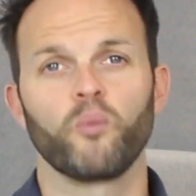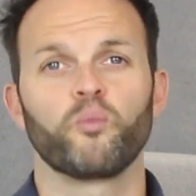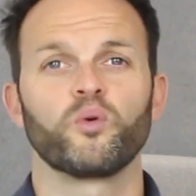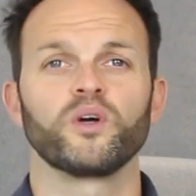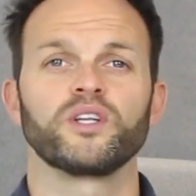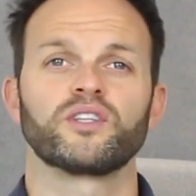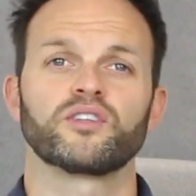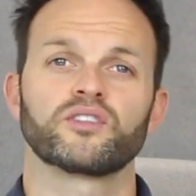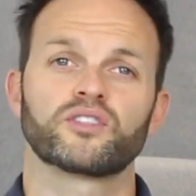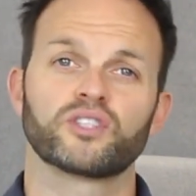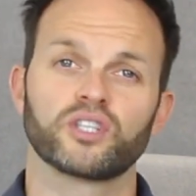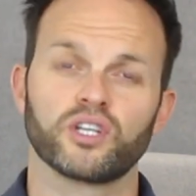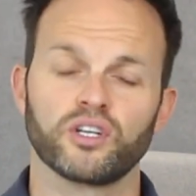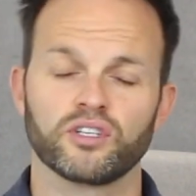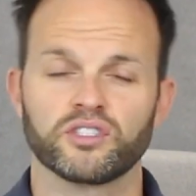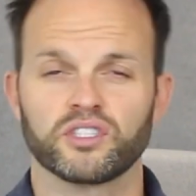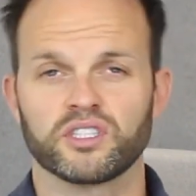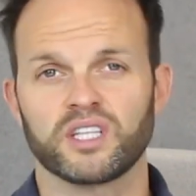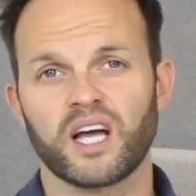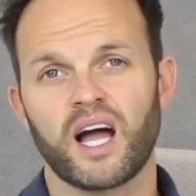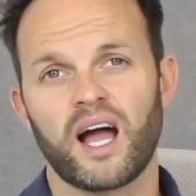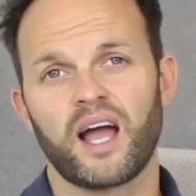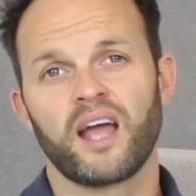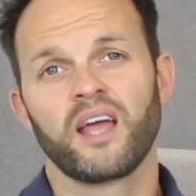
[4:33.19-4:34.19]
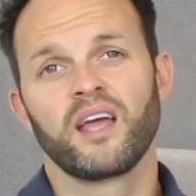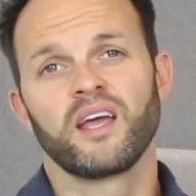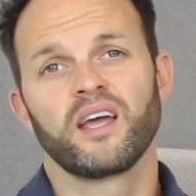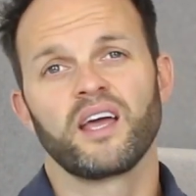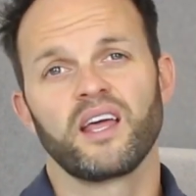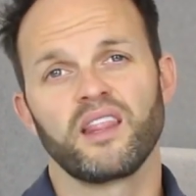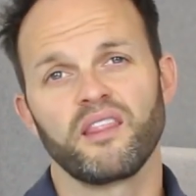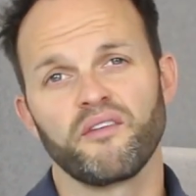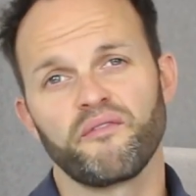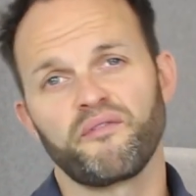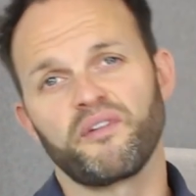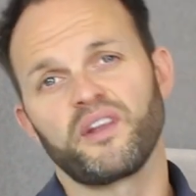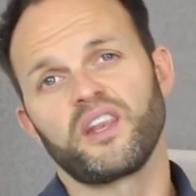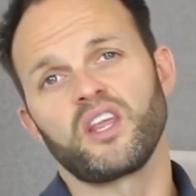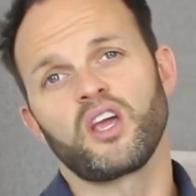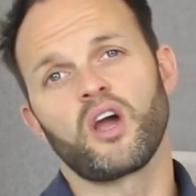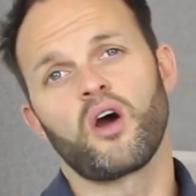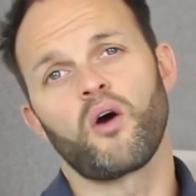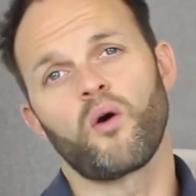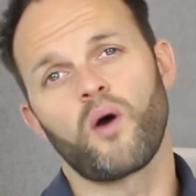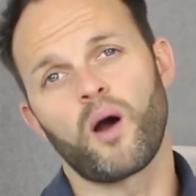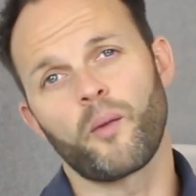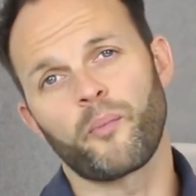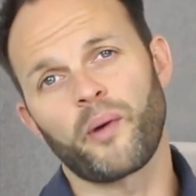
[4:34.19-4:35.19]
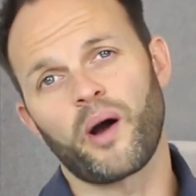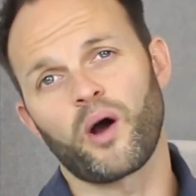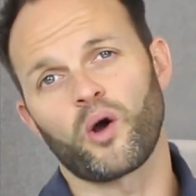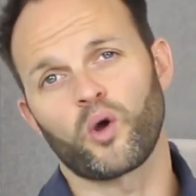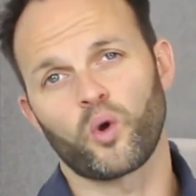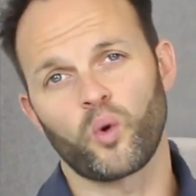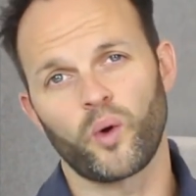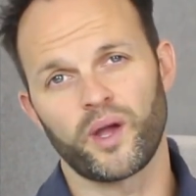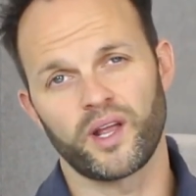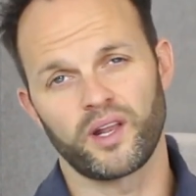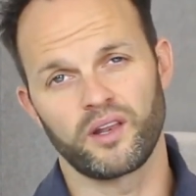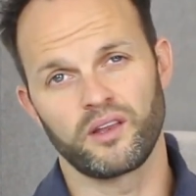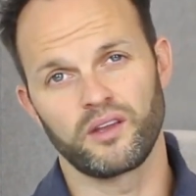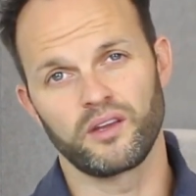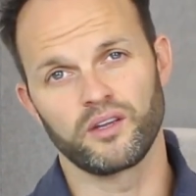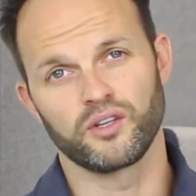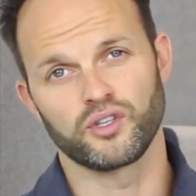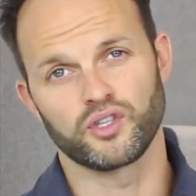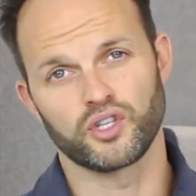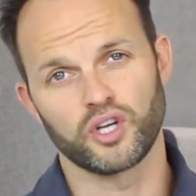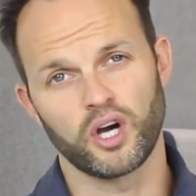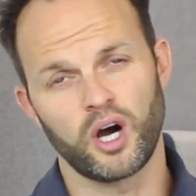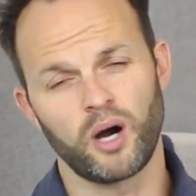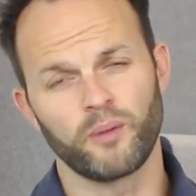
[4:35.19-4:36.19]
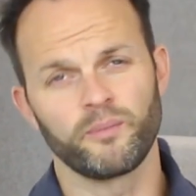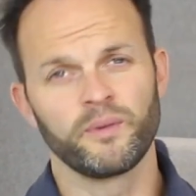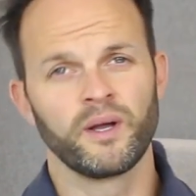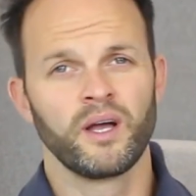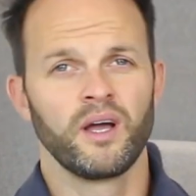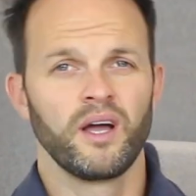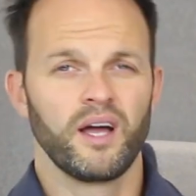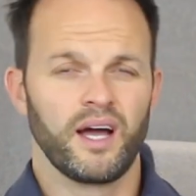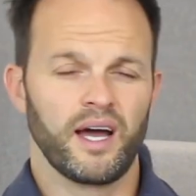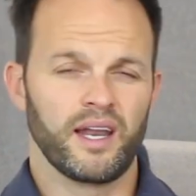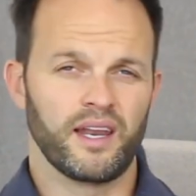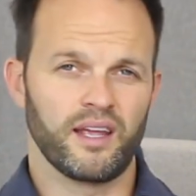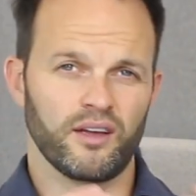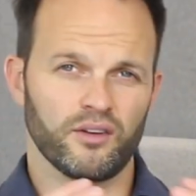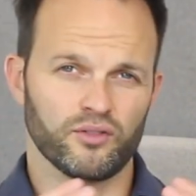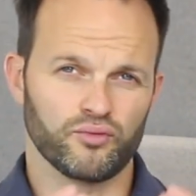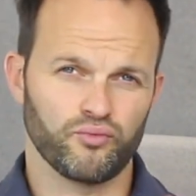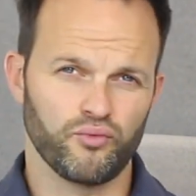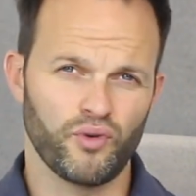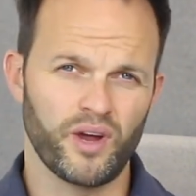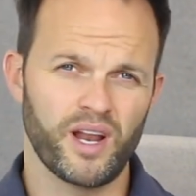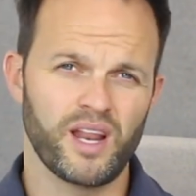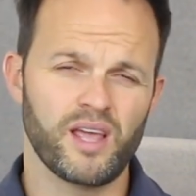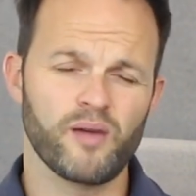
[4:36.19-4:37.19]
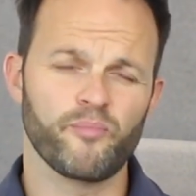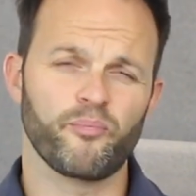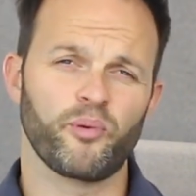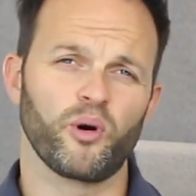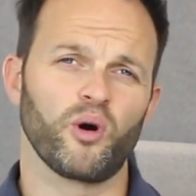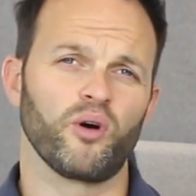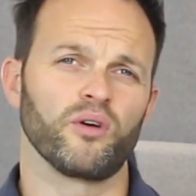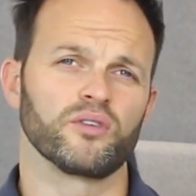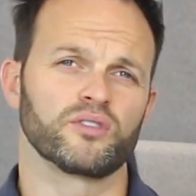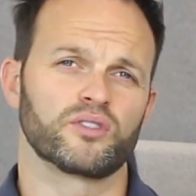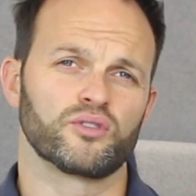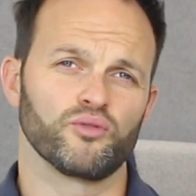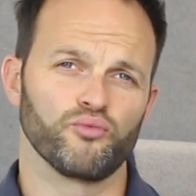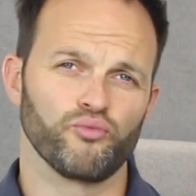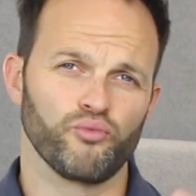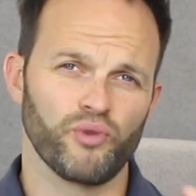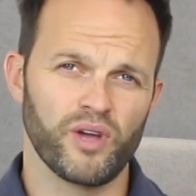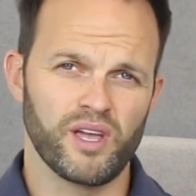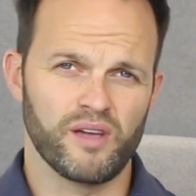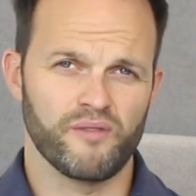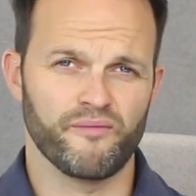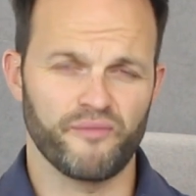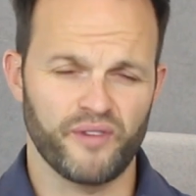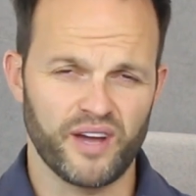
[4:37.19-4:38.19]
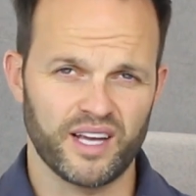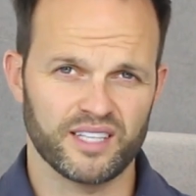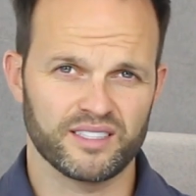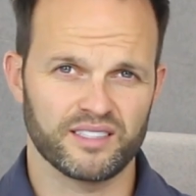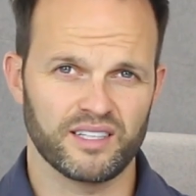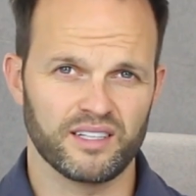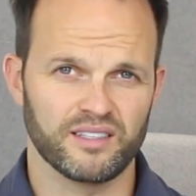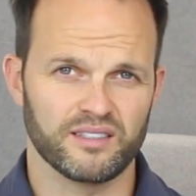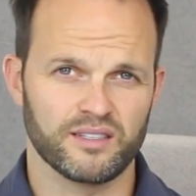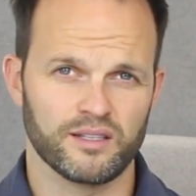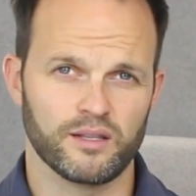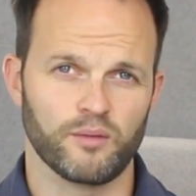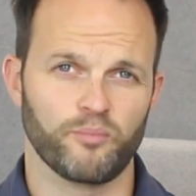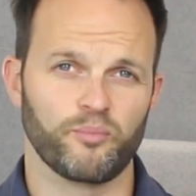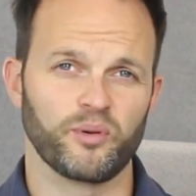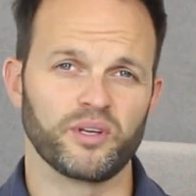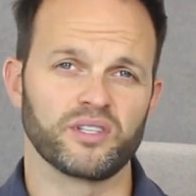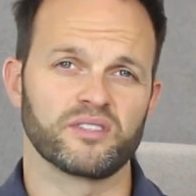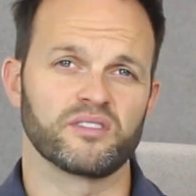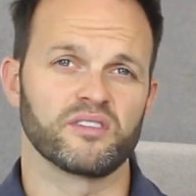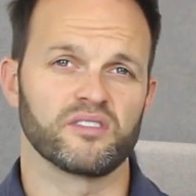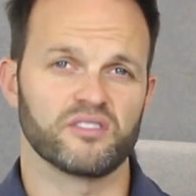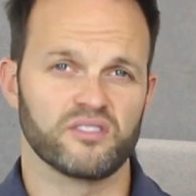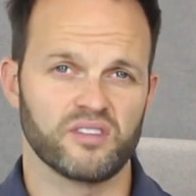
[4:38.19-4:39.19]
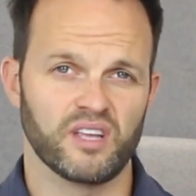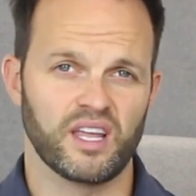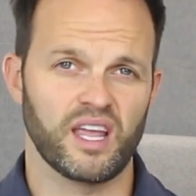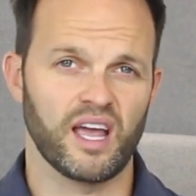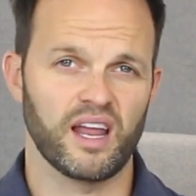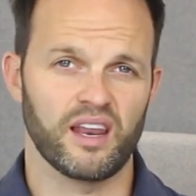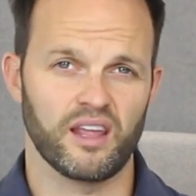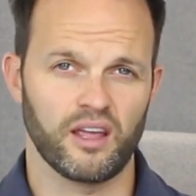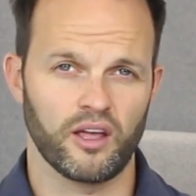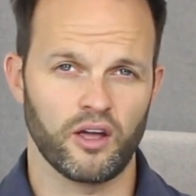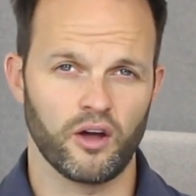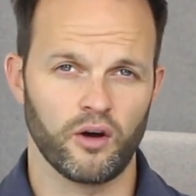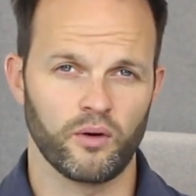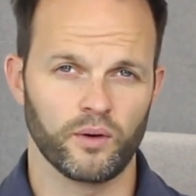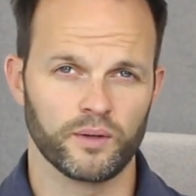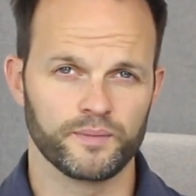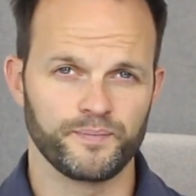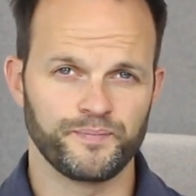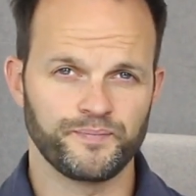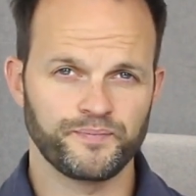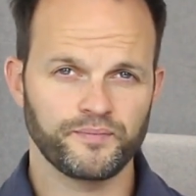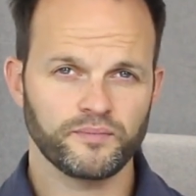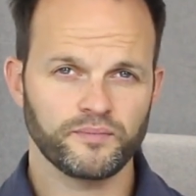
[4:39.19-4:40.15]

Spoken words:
We discussed that in the video about quitting your job, and it is really important to reinvest into the business to get it going.